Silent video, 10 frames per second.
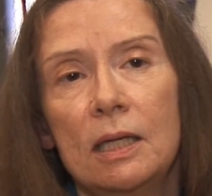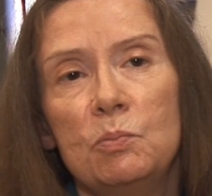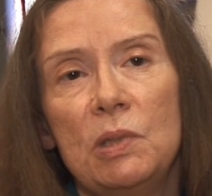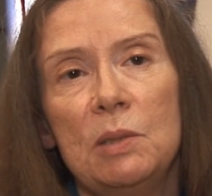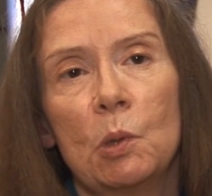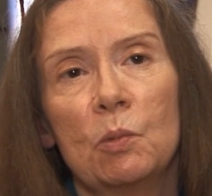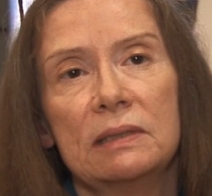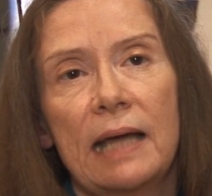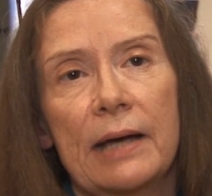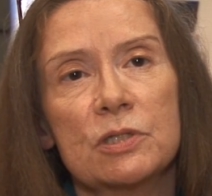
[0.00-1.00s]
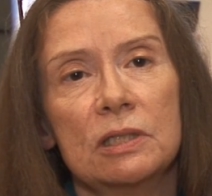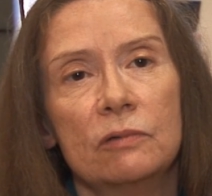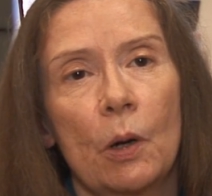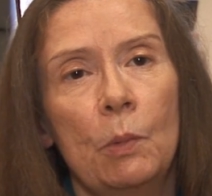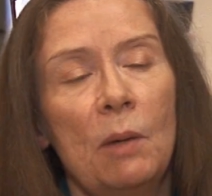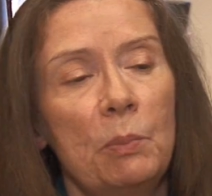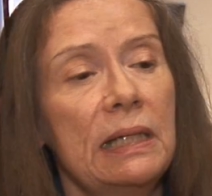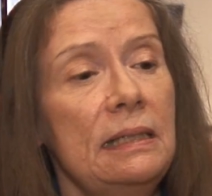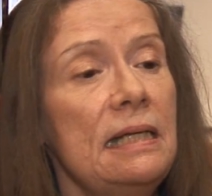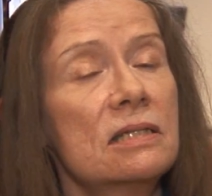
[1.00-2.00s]
in people with Down syndrome.
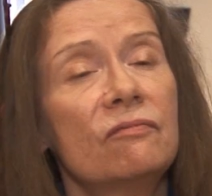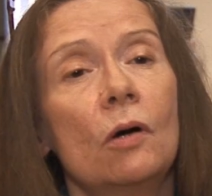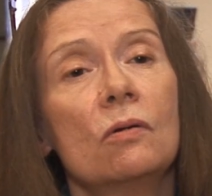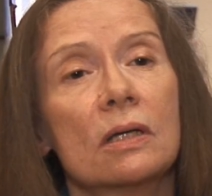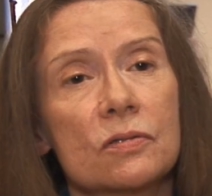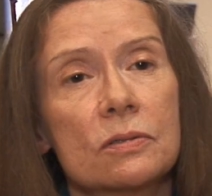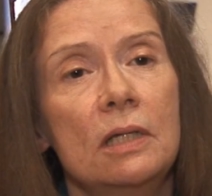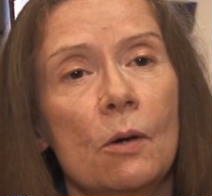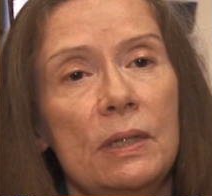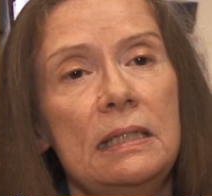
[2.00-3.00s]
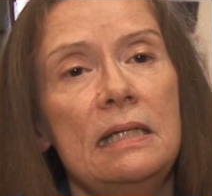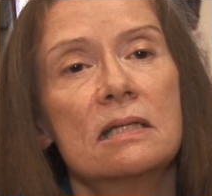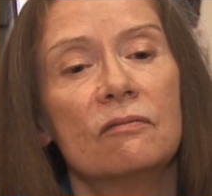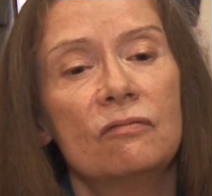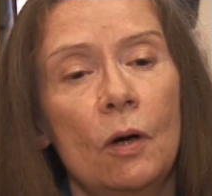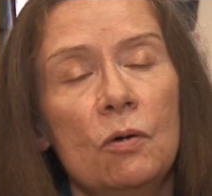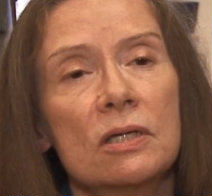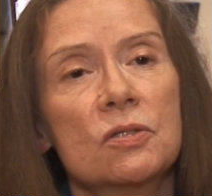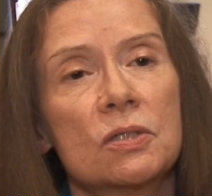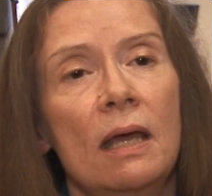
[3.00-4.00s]
But it needs a focus. You know, it needs a
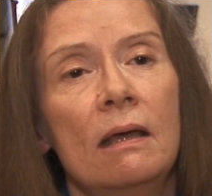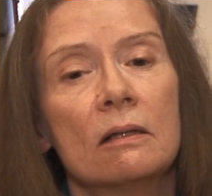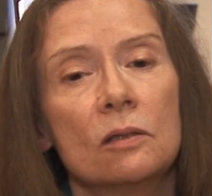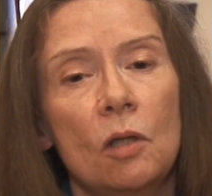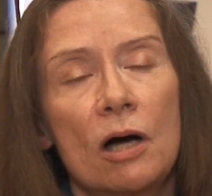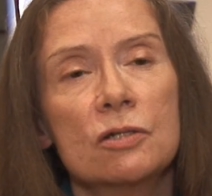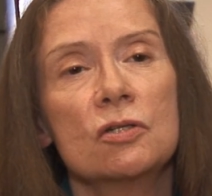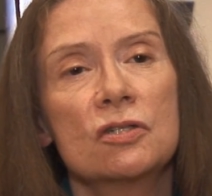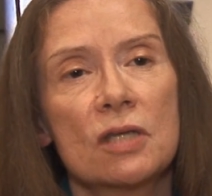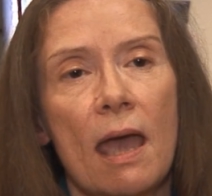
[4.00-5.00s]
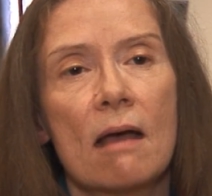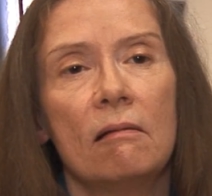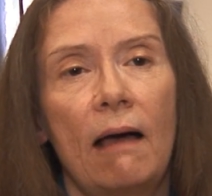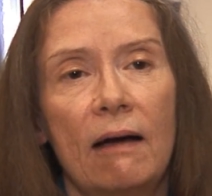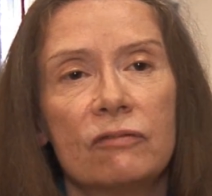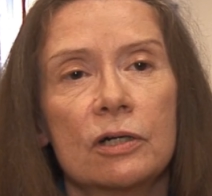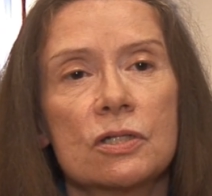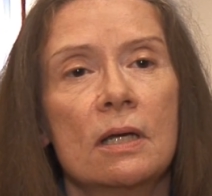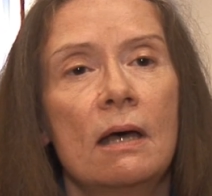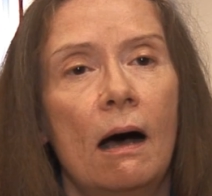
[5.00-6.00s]
focused, larger scale
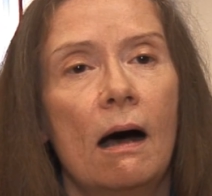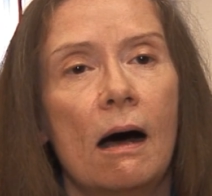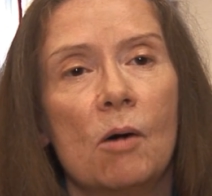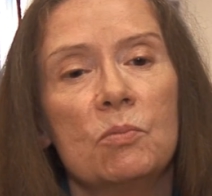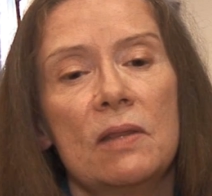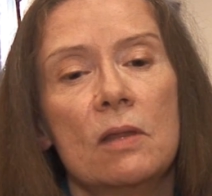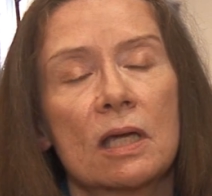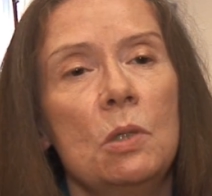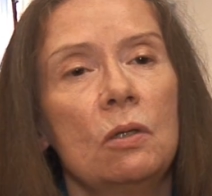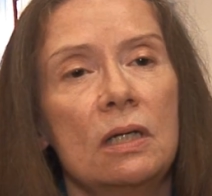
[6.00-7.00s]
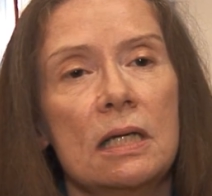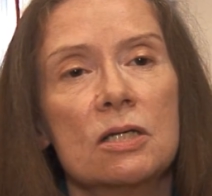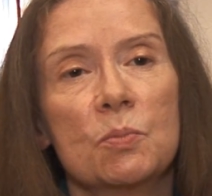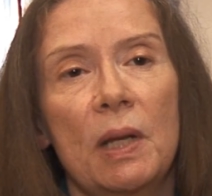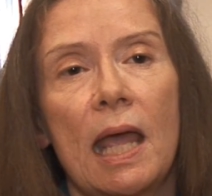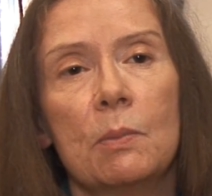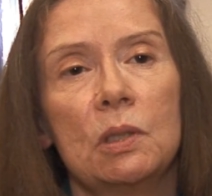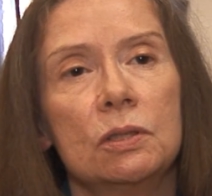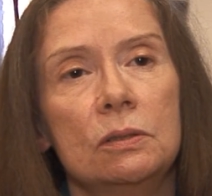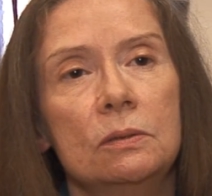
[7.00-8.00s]
effort than the community has been
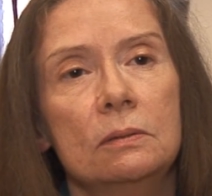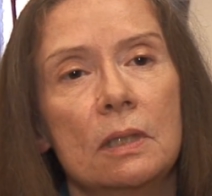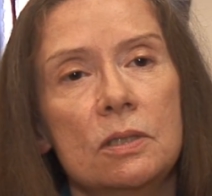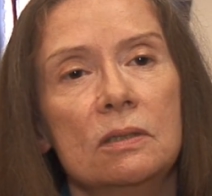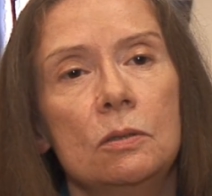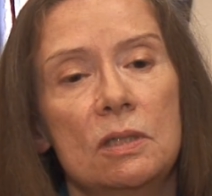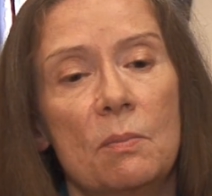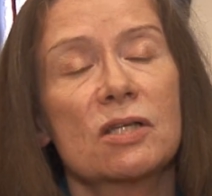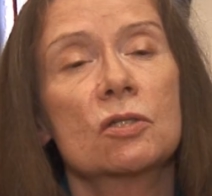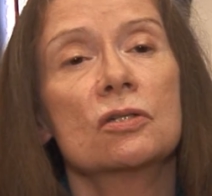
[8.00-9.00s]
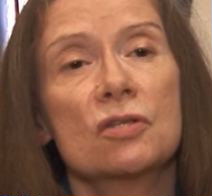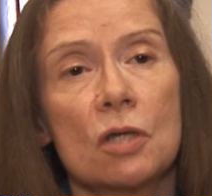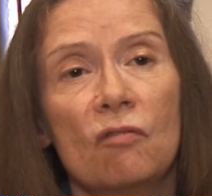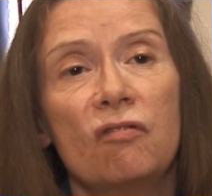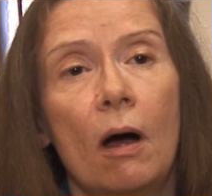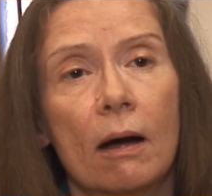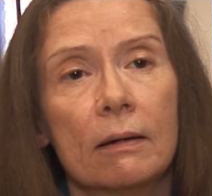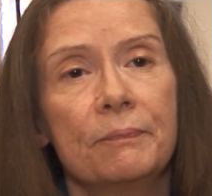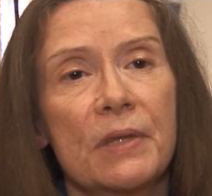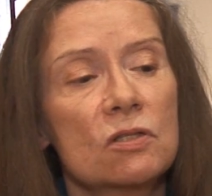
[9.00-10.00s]
able to muster so far.
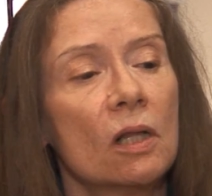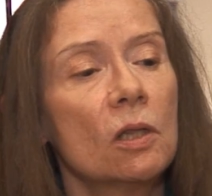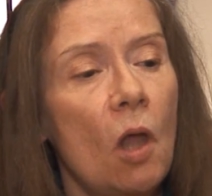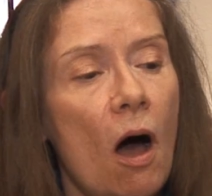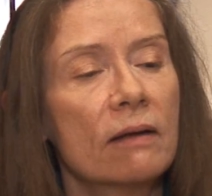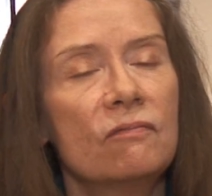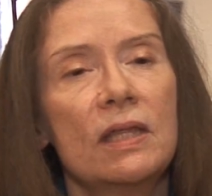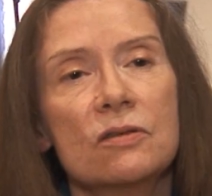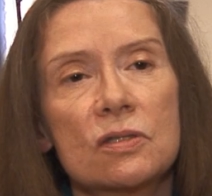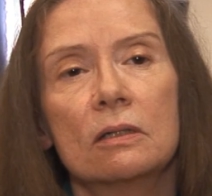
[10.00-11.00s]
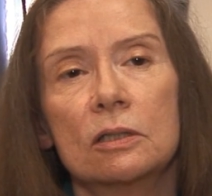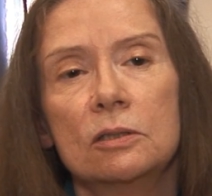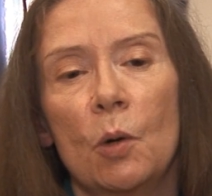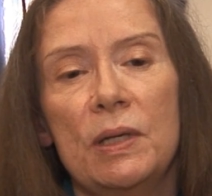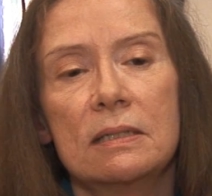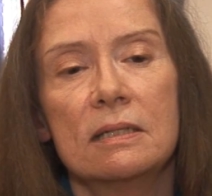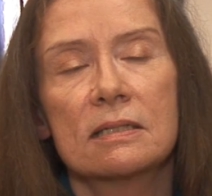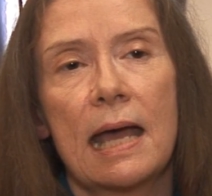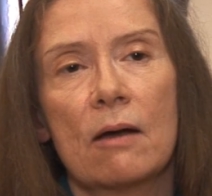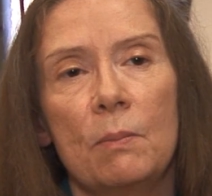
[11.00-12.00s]
There's a lot of things that could go into
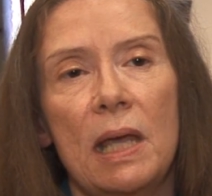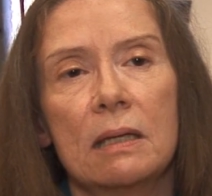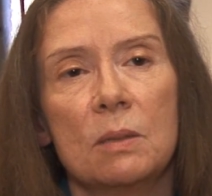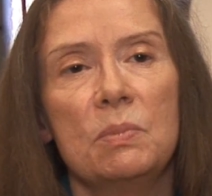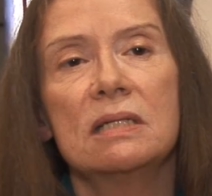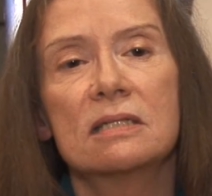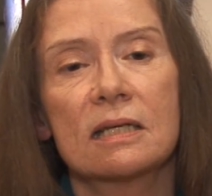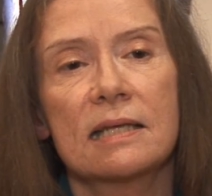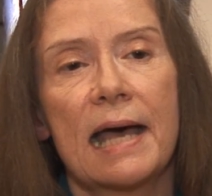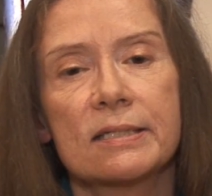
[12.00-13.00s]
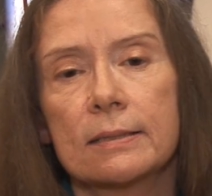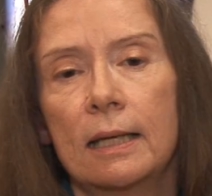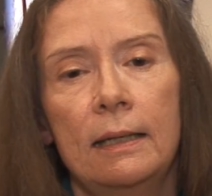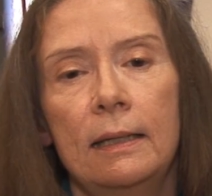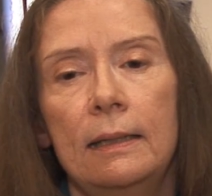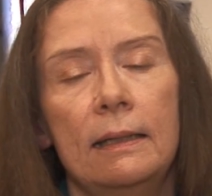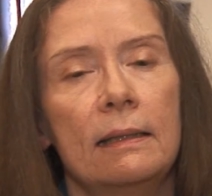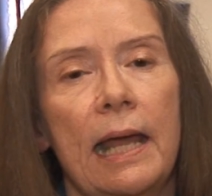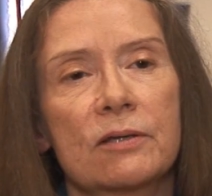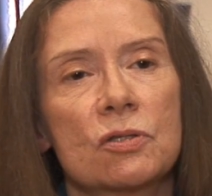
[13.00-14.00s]
this now to make it a big success
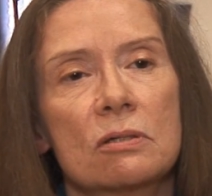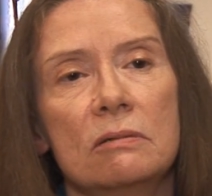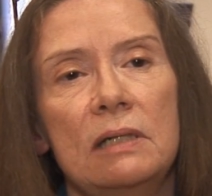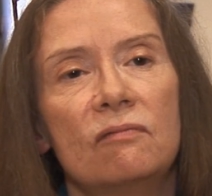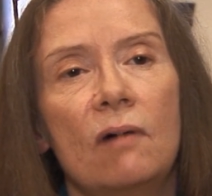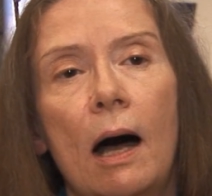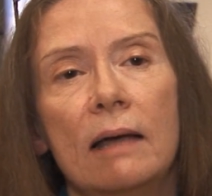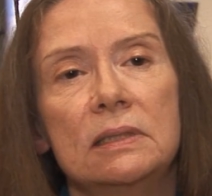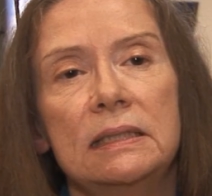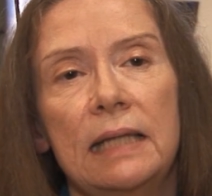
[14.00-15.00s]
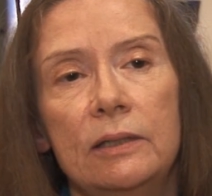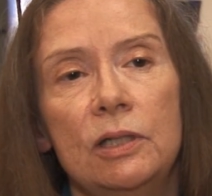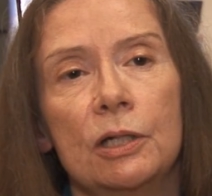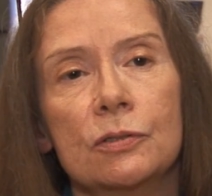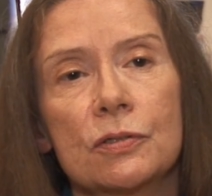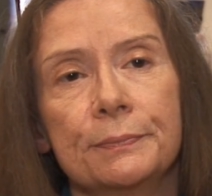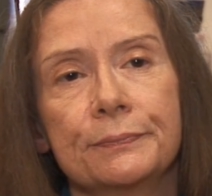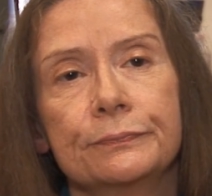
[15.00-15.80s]
in the next 3 to 5 to 10 years.